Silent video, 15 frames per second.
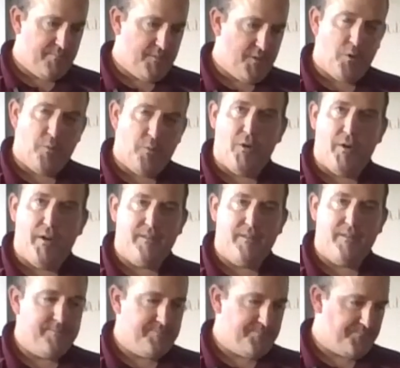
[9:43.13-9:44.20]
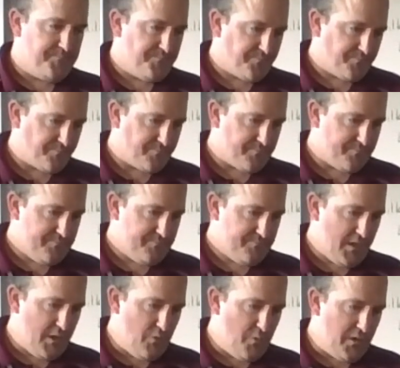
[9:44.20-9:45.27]
Oh boy.
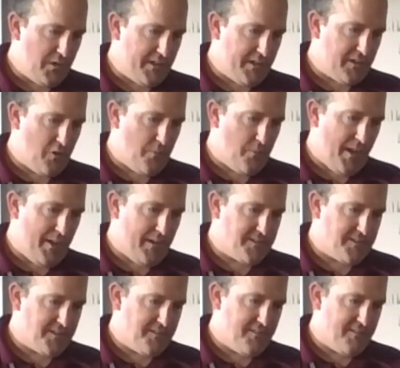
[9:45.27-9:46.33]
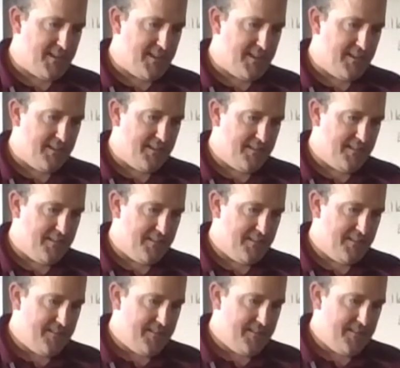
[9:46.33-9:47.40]
Will it go back to green?
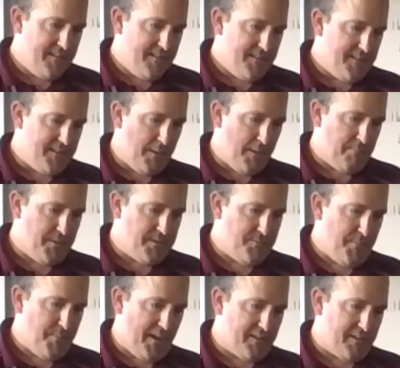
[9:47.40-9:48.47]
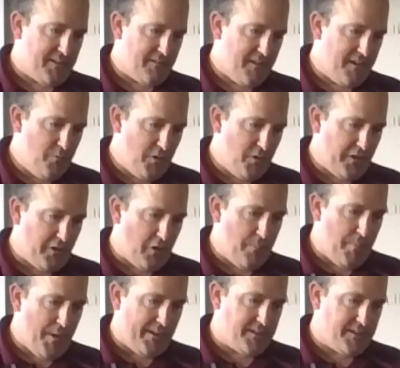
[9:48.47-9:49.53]
Yep, it's back to green. Will it go
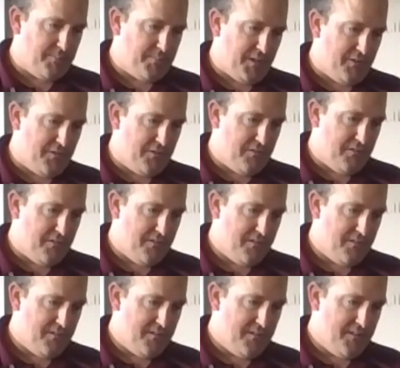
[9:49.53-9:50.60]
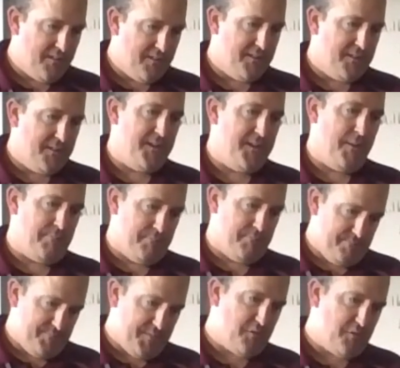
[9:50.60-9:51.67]
back to blue? Yep,
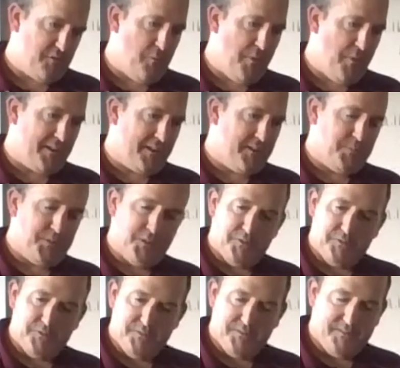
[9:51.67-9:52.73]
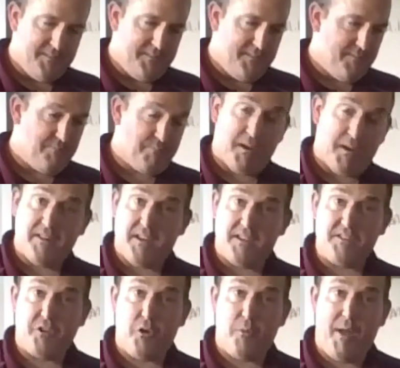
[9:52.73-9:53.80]
it'll go back to blue. But it
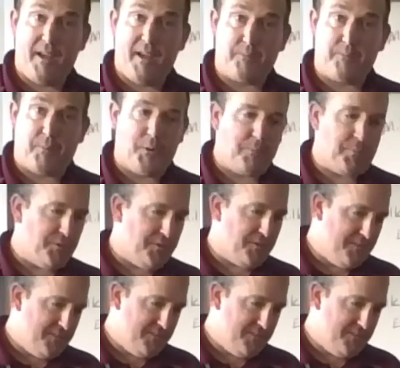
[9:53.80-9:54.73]
doesn't go back to purple.